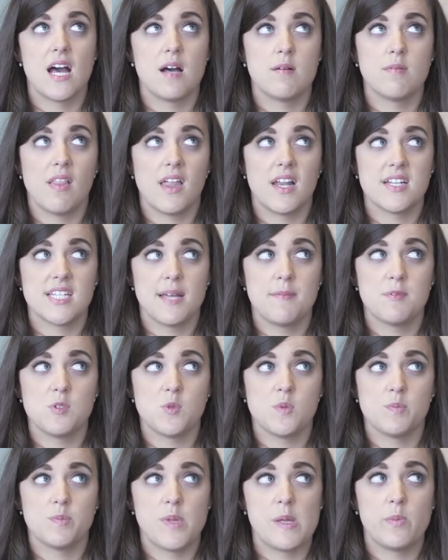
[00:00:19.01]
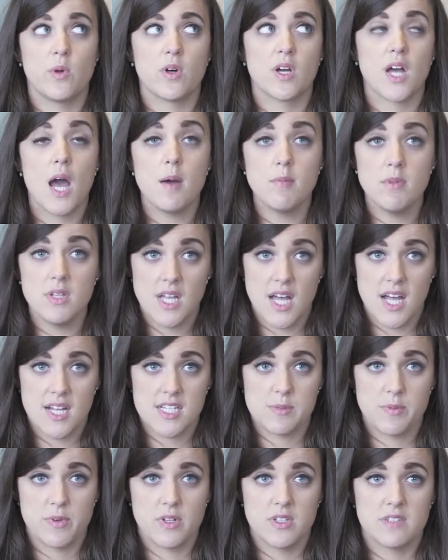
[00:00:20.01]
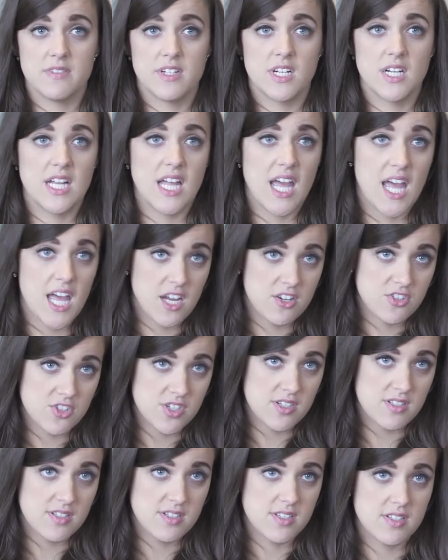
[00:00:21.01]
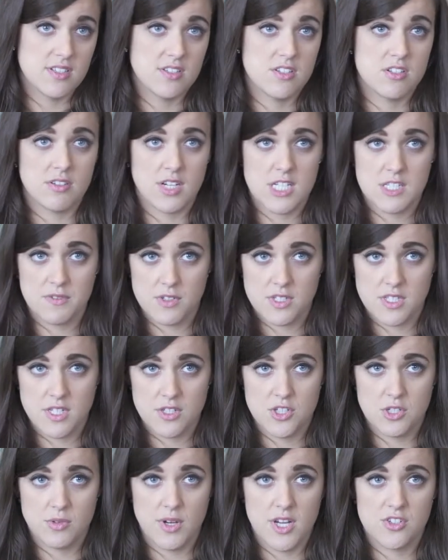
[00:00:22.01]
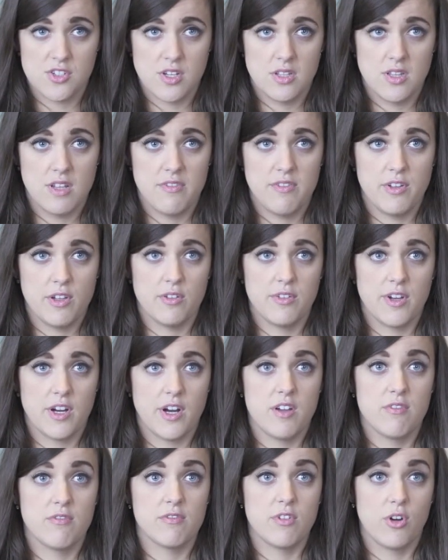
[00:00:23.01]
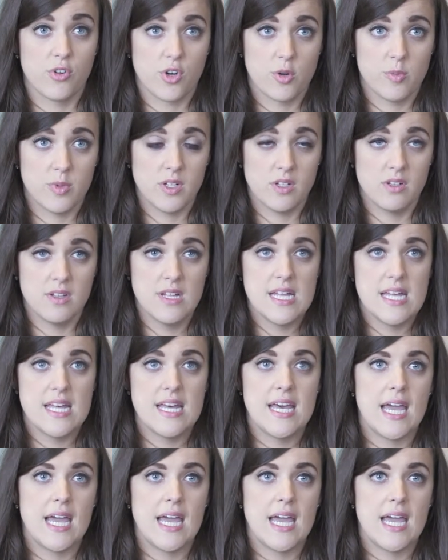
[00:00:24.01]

Um, a lot of times when people come to the hospital, they're very anxious, it's a stressful situation, they feel very vulnerable.